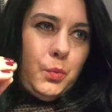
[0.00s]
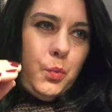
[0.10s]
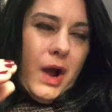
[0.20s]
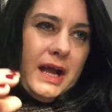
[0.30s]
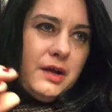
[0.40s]

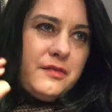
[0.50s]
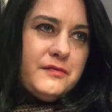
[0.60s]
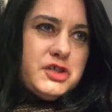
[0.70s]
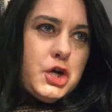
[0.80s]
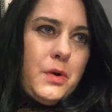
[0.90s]
ways
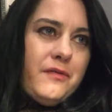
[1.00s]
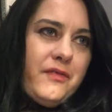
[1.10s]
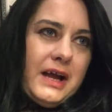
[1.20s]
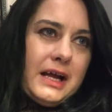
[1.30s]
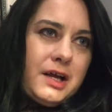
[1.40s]
of doing
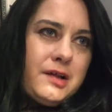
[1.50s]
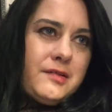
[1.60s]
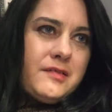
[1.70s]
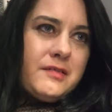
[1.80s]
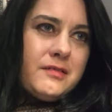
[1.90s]

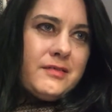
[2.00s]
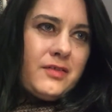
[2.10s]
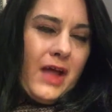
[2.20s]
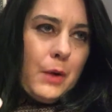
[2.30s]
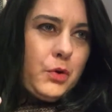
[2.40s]
things
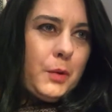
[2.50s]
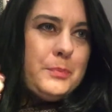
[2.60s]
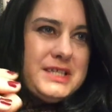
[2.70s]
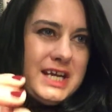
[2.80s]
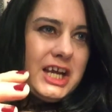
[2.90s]
that were
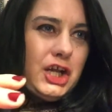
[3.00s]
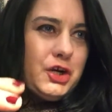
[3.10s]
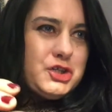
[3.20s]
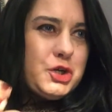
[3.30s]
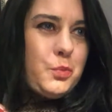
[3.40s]

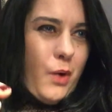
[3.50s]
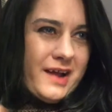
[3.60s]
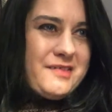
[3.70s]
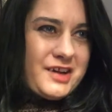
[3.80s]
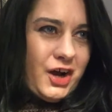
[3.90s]
particular to the
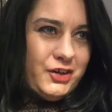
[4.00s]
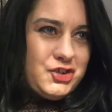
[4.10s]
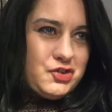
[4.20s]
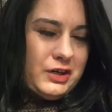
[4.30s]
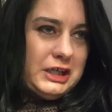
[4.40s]
West
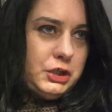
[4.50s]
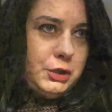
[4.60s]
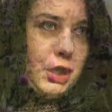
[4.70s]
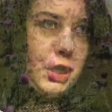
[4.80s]
Country, you